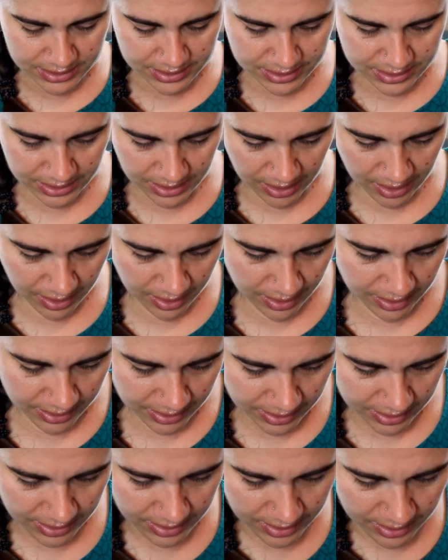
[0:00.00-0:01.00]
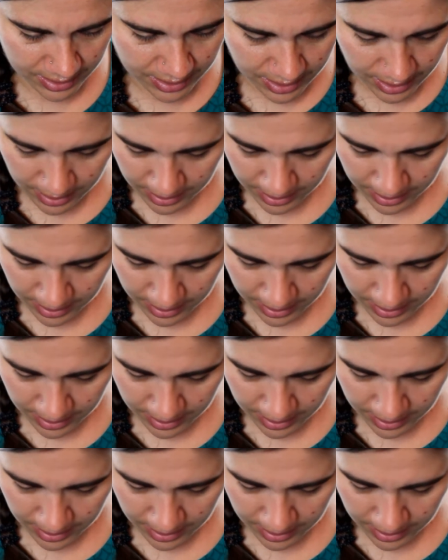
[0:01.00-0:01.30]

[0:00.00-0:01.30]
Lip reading: dyed